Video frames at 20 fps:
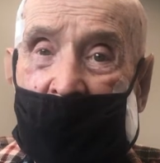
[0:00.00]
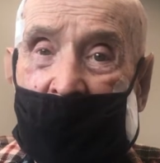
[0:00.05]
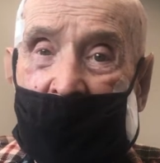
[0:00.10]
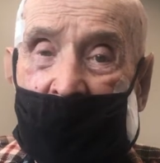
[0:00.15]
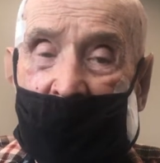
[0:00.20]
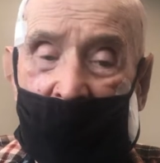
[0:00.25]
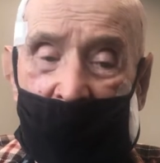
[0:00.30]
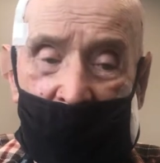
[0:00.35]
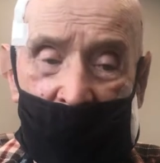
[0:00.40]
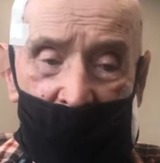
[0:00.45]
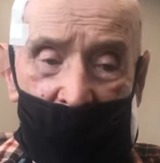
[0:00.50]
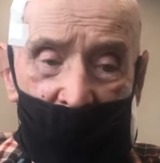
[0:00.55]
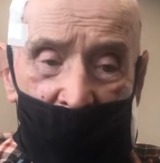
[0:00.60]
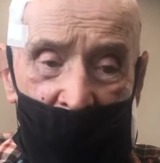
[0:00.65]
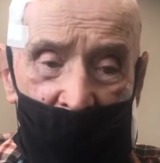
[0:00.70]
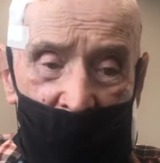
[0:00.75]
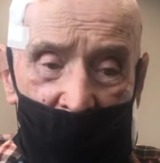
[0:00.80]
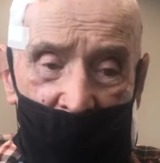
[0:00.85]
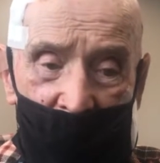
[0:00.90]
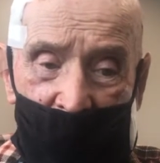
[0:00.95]
I
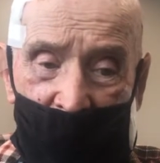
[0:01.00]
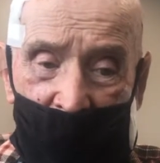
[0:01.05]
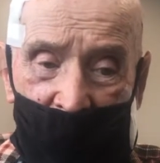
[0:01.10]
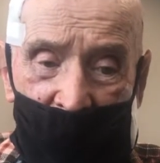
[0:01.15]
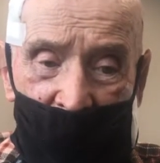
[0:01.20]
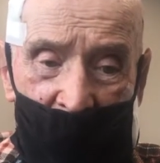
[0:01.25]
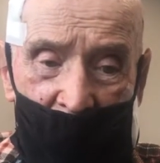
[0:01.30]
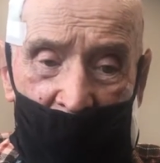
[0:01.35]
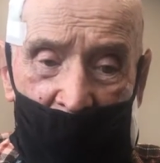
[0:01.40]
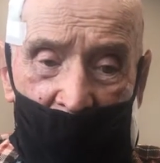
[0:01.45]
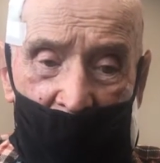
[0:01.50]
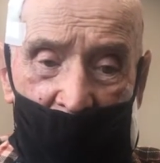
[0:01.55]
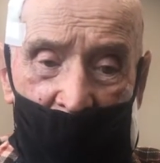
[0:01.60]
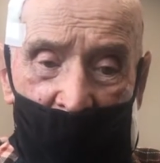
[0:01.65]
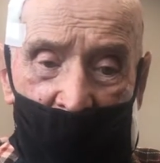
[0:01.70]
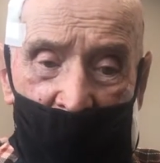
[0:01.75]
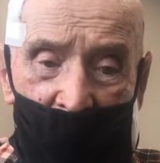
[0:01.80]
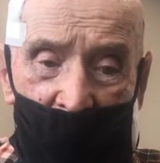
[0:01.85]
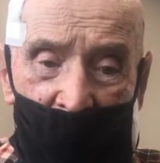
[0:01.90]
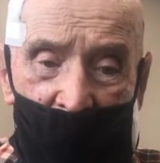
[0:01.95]
don't know just how long,
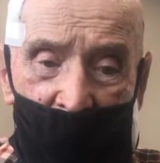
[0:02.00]
but